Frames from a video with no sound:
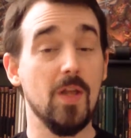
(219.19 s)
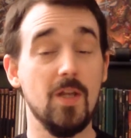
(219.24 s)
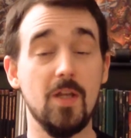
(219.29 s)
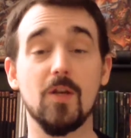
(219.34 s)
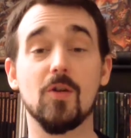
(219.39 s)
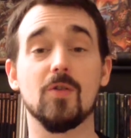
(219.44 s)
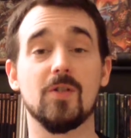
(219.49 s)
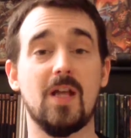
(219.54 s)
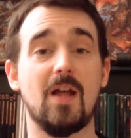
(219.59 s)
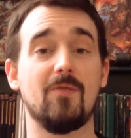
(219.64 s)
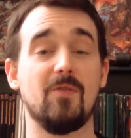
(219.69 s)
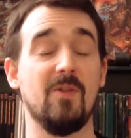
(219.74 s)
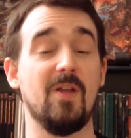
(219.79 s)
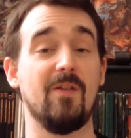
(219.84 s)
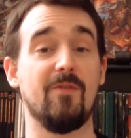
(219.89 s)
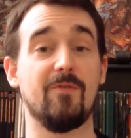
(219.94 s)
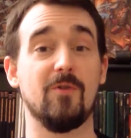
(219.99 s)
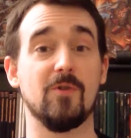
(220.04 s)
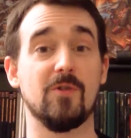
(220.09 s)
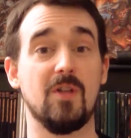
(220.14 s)
years after
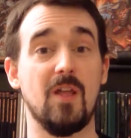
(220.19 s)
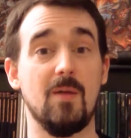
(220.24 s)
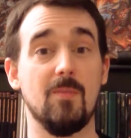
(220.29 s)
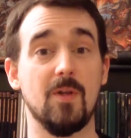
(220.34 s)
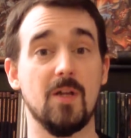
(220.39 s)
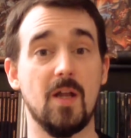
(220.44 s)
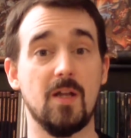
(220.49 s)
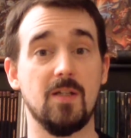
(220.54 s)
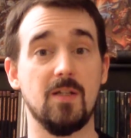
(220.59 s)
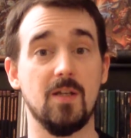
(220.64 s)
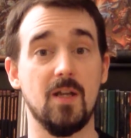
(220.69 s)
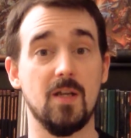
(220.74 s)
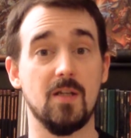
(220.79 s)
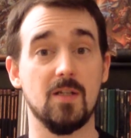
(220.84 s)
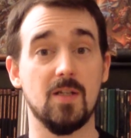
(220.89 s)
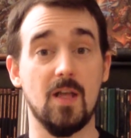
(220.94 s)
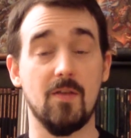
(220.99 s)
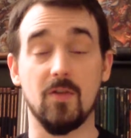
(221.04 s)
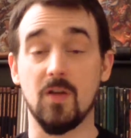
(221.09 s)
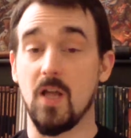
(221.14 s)
that first game in
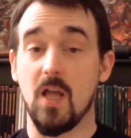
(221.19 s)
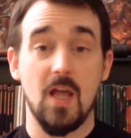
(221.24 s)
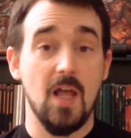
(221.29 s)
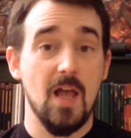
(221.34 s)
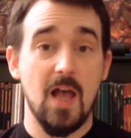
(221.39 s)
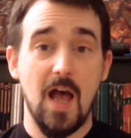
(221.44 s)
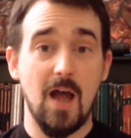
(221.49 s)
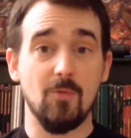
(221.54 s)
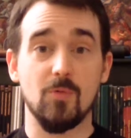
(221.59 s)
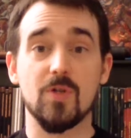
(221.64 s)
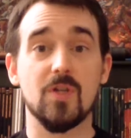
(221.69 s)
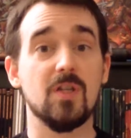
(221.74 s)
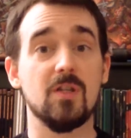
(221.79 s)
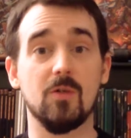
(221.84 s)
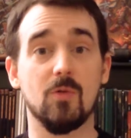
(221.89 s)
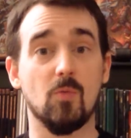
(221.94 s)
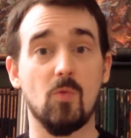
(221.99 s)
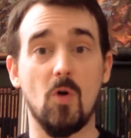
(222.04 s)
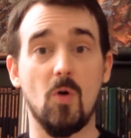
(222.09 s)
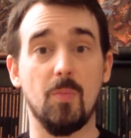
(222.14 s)
1987, I was
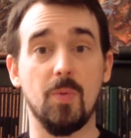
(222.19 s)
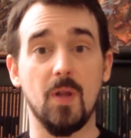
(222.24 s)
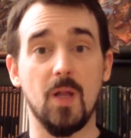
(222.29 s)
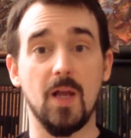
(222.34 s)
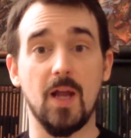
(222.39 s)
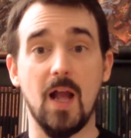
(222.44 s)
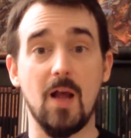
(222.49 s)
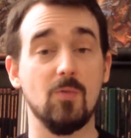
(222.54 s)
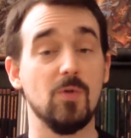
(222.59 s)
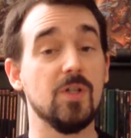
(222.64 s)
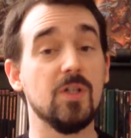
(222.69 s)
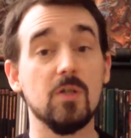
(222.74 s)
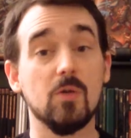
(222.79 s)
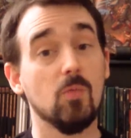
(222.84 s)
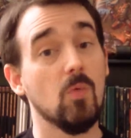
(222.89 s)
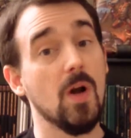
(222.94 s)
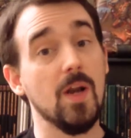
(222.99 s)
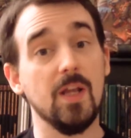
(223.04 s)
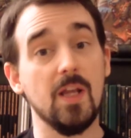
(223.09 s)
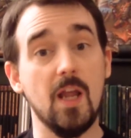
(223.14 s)
still role-playing. I was still
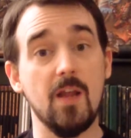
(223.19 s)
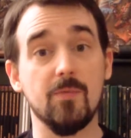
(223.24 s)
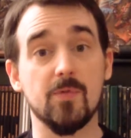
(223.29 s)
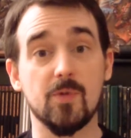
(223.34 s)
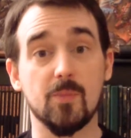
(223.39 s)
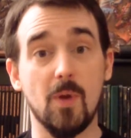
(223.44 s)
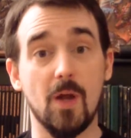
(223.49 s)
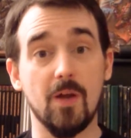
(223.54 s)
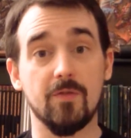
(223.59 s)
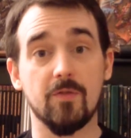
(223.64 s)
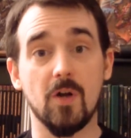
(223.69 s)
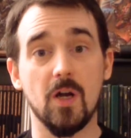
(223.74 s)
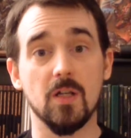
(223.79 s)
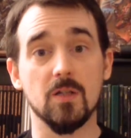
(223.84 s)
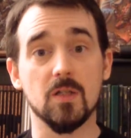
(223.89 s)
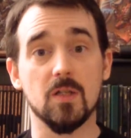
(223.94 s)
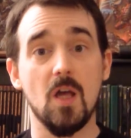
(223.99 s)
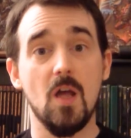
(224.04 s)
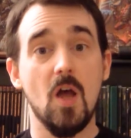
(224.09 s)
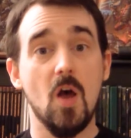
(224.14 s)
running games for my
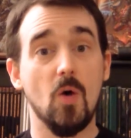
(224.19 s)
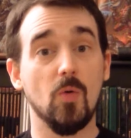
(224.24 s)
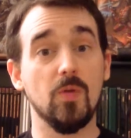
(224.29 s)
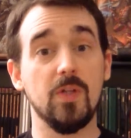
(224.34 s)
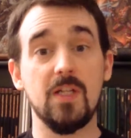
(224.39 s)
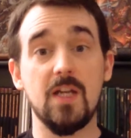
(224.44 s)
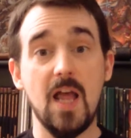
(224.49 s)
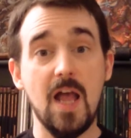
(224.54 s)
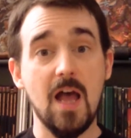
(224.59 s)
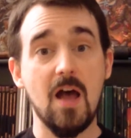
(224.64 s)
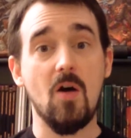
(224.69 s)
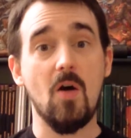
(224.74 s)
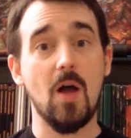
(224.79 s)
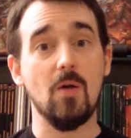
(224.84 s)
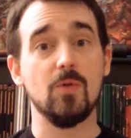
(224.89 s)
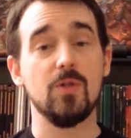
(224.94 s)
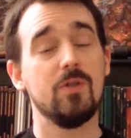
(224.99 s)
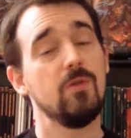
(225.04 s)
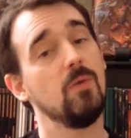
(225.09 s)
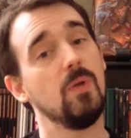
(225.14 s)
friends. Only now I
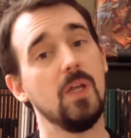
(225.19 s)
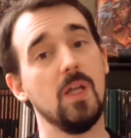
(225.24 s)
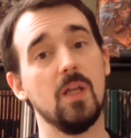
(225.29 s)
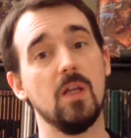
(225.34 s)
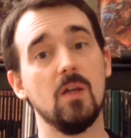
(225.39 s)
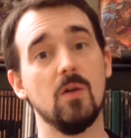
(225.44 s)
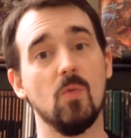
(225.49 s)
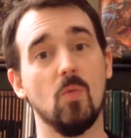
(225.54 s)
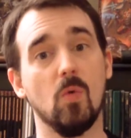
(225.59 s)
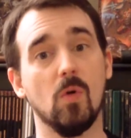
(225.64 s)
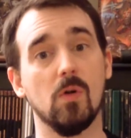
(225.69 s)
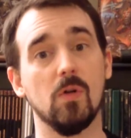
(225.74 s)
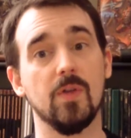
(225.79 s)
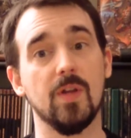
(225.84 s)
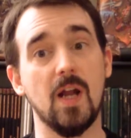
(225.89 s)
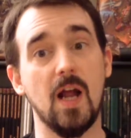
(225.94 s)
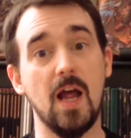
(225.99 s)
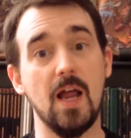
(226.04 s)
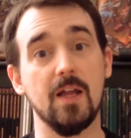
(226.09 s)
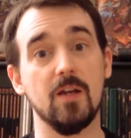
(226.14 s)
was doing it in a world
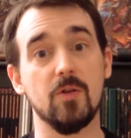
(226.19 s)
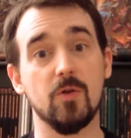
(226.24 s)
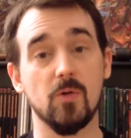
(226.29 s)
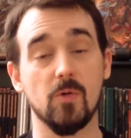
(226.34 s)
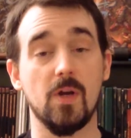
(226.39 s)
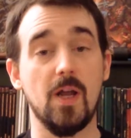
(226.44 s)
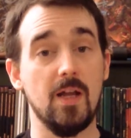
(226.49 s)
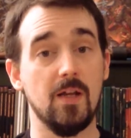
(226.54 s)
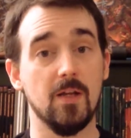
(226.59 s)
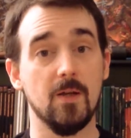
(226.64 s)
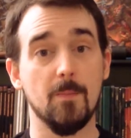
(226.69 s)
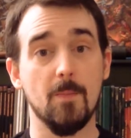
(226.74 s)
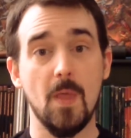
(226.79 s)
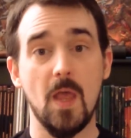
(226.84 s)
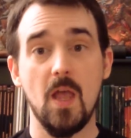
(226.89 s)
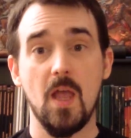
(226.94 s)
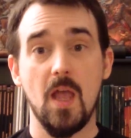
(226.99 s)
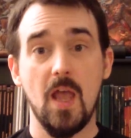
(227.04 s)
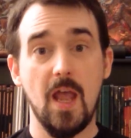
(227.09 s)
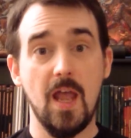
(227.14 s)
that I had created.
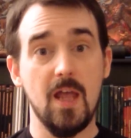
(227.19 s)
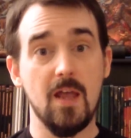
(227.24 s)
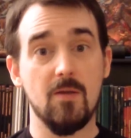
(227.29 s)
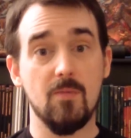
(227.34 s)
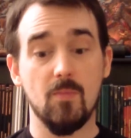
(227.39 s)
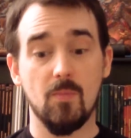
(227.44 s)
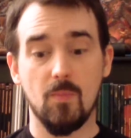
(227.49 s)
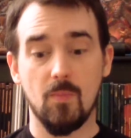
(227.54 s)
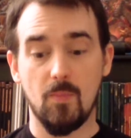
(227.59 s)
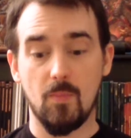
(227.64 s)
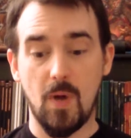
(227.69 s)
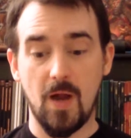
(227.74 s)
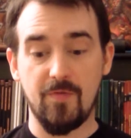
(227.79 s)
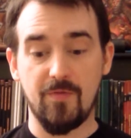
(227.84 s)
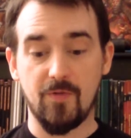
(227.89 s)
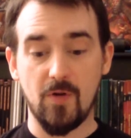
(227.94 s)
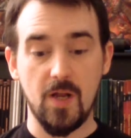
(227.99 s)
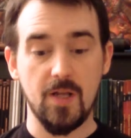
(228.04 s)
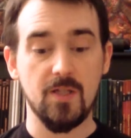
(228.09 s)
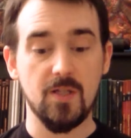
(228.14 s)
And my
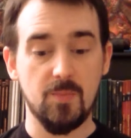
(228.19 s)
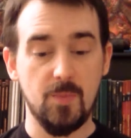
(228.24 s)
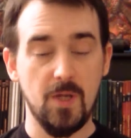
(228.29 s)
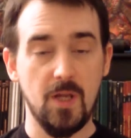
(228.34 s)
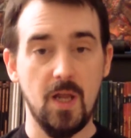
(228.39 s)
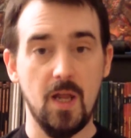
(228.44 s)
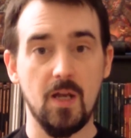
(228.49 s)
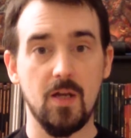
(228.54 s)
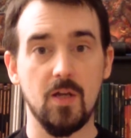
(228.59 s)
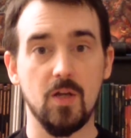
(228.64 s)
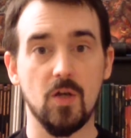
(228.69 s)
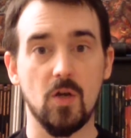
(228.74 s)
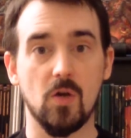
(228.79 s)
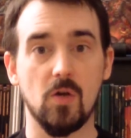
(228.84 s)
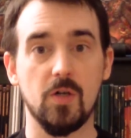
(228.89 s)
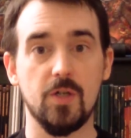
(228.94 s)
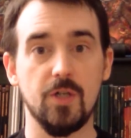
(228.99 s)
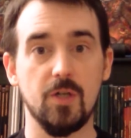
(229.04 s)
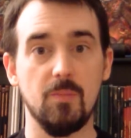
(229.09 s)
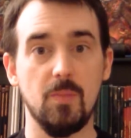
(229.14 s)
friends began
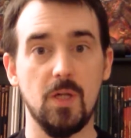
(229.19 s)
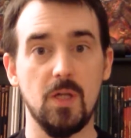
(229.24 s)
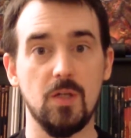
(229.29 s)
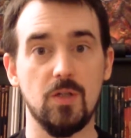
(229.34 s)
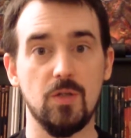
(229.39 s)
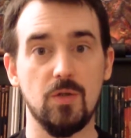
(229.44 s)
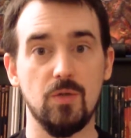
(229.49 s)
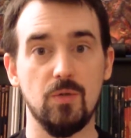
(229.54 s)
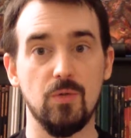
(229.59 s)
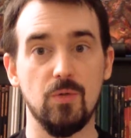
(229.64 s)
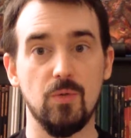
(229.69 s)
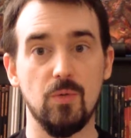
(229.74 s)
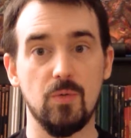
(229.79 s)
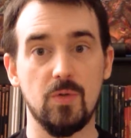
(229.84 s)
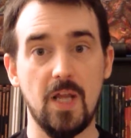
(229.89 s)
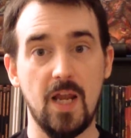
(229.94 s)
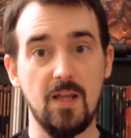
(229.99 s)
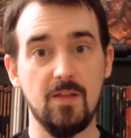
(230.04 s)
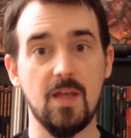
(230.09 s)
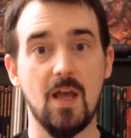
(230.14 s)
encouraging me to
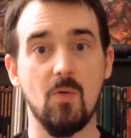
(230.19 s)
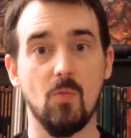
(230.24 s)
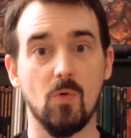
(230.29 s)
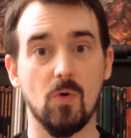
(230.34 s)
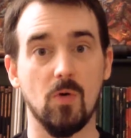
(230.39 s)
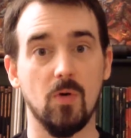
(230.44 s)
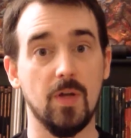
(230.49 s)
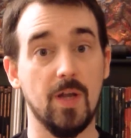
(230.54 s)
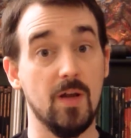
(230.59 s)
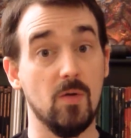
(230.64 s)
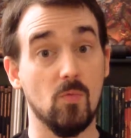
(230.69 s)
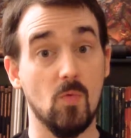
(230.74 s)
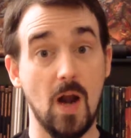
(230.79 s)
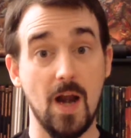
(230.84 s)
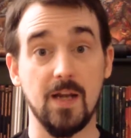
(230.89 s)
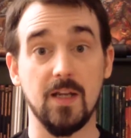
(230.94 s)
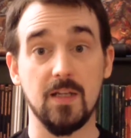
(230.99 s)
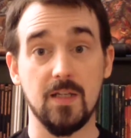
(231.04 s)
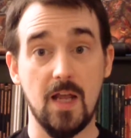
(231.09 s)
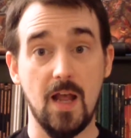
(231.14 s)
take that world and
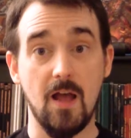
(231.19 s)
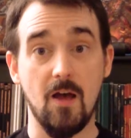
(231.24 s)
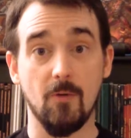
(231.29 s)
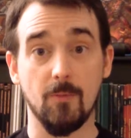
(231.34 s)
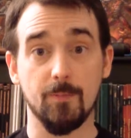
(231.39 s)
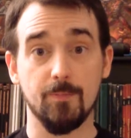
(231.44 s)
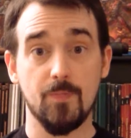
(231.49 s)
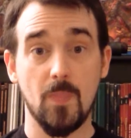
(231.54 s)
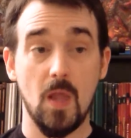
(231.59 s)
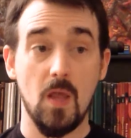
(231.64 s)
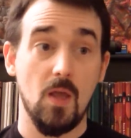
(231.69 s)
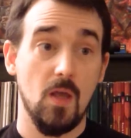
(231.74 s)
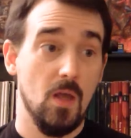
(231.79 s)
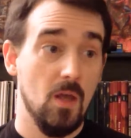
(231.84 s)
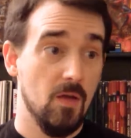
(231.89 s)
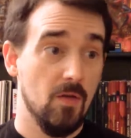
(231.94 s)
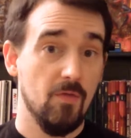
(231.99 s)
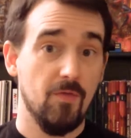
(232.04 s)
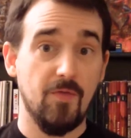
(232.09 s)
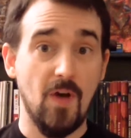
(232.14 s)
write it down.
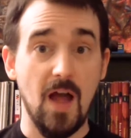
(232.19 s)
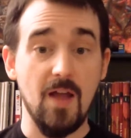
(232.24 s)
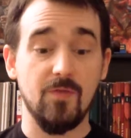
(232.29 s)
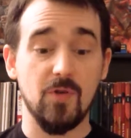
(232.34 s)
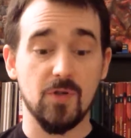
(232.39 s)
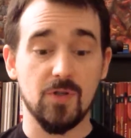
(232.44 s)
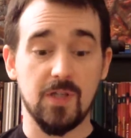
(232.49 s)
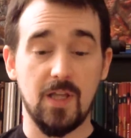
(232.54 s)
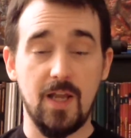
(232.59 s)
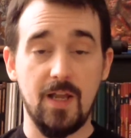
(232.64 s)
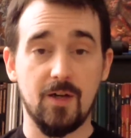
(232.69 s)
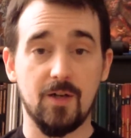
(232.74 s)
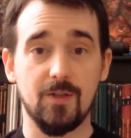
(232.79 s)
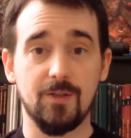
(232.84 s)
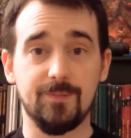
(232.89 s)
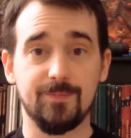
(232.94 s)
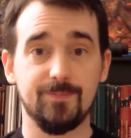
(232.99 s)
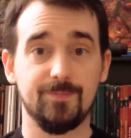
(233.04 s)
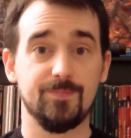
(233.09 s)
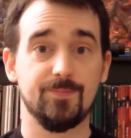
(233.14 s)
5 years later,